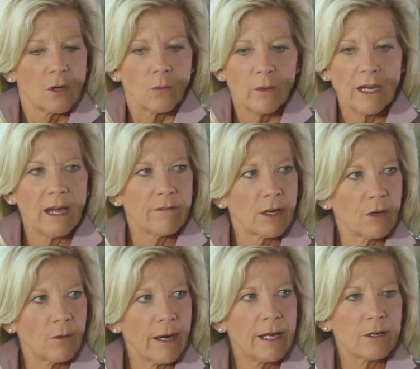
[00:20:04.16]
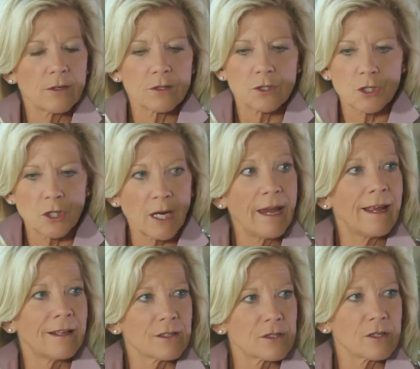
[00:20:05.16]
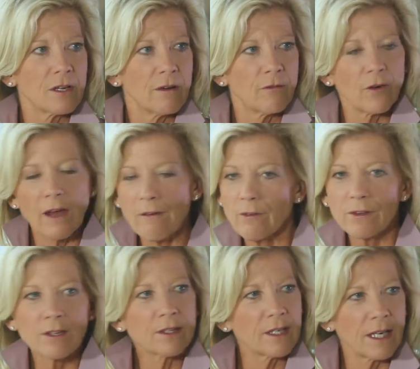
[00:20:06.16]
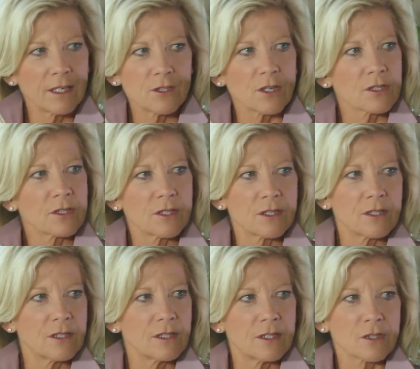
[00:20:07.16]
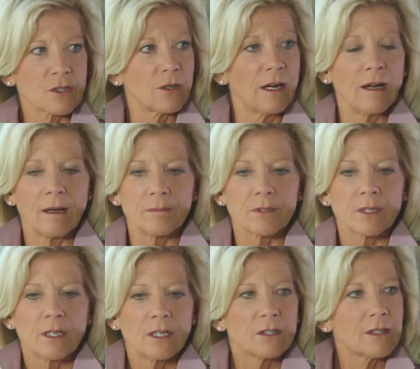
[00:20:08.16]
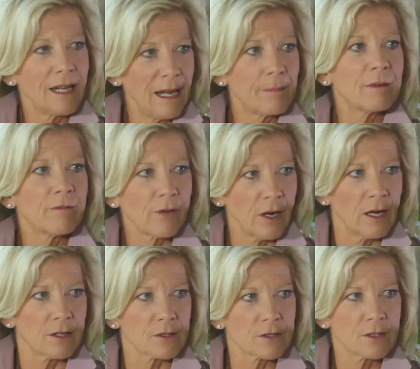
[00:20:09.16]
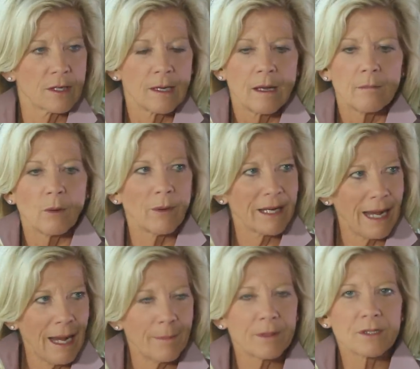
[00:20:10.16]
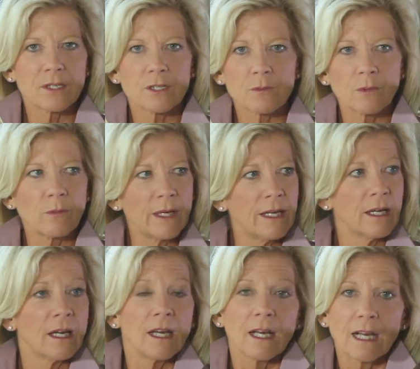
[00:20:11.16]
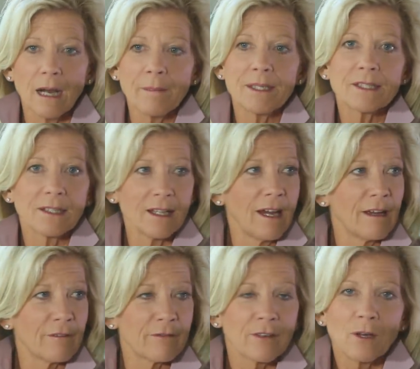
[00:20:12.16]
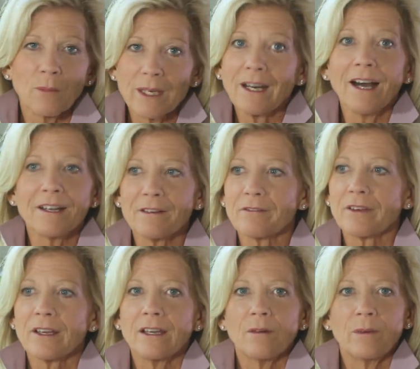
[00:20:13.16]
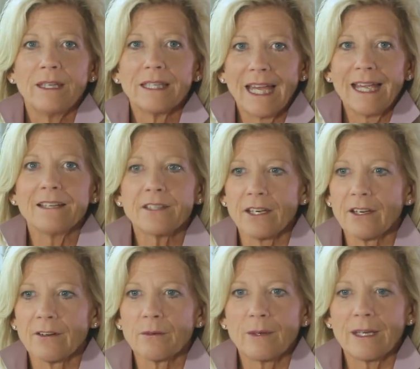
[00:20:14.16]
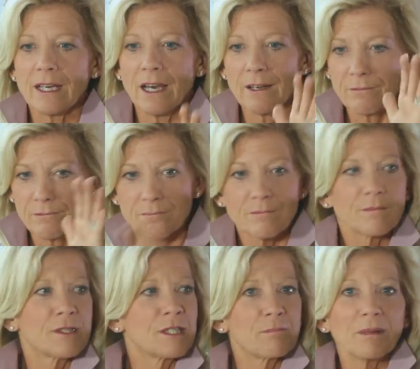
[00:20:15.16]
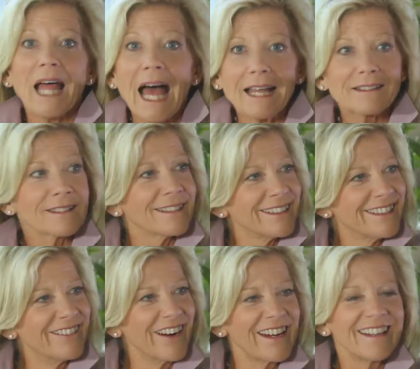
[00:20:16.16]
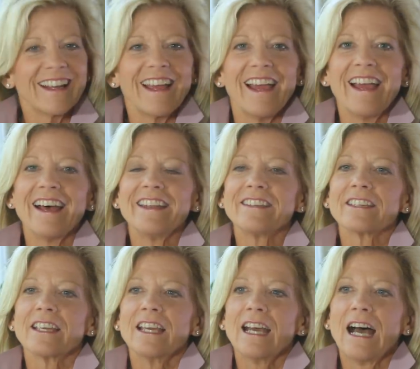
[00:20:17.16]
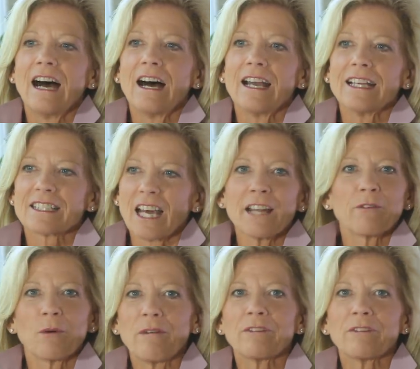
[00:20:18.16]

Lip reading: we have a greater chance for everything that I just described to happen for us. But what happens is when we come into life, we land here and we kind of splat, right? And it's kind of a rough